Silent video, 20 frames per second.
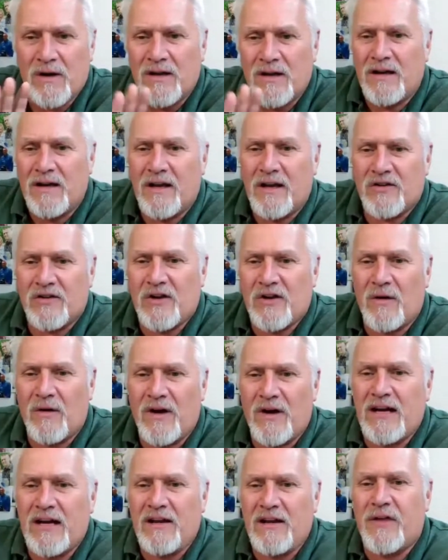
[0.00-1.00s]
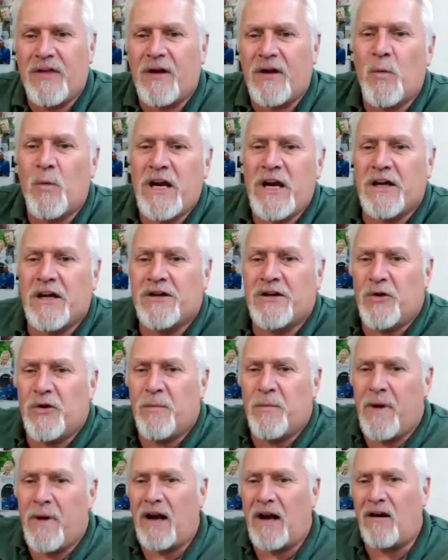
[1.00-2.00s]
Is there anything we can do
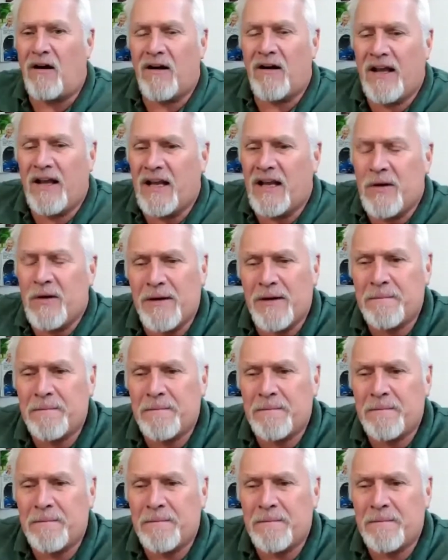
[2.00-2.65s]
better? Anyone?